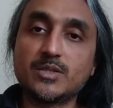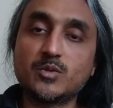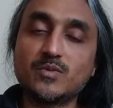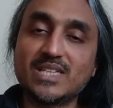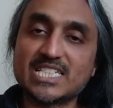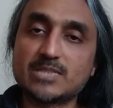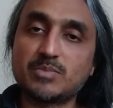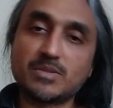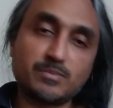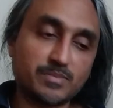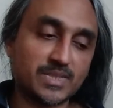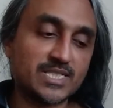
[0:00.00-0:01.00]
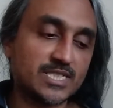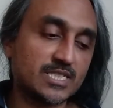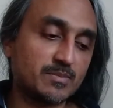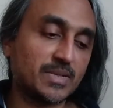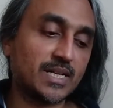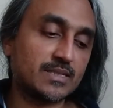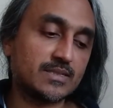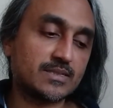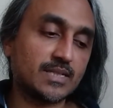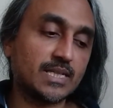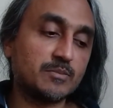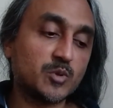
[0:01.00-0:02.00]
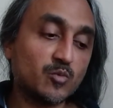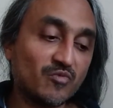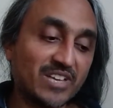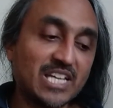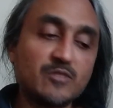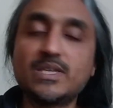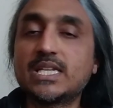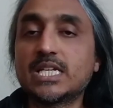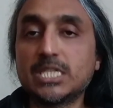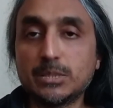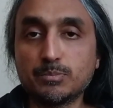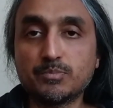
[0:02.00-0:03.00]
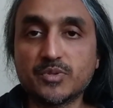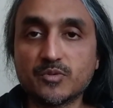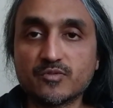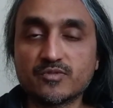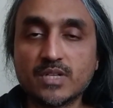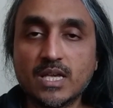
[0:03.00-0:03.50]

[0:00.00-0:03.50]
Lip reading: we can spend precious practice time on where we can improve.